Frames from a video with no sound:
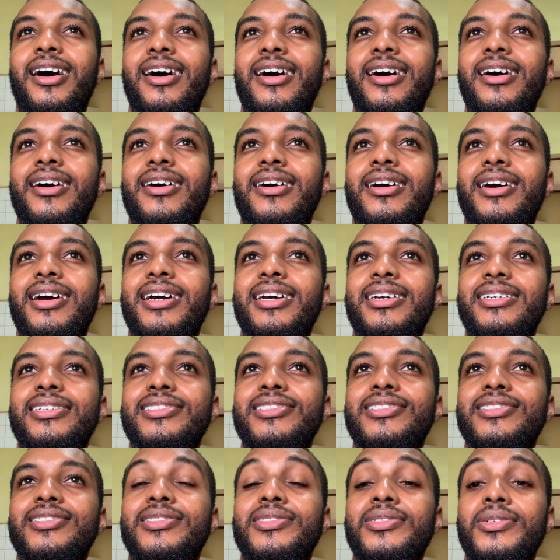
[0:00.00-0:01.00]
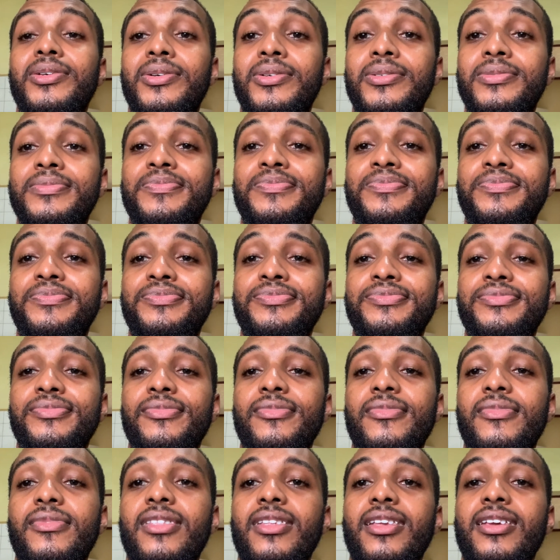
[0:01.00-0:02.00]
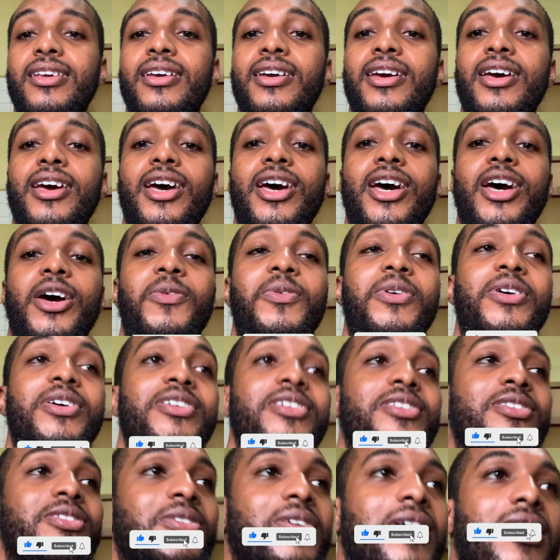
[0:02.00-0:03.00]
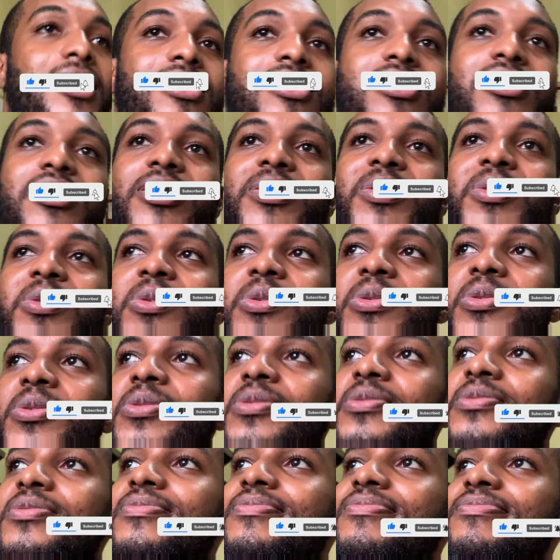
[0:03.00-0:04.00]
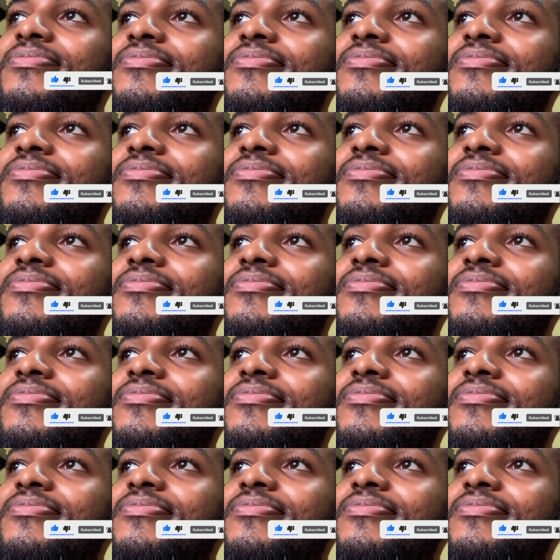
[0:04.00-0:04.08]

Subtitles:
All right, so we're gonna try the new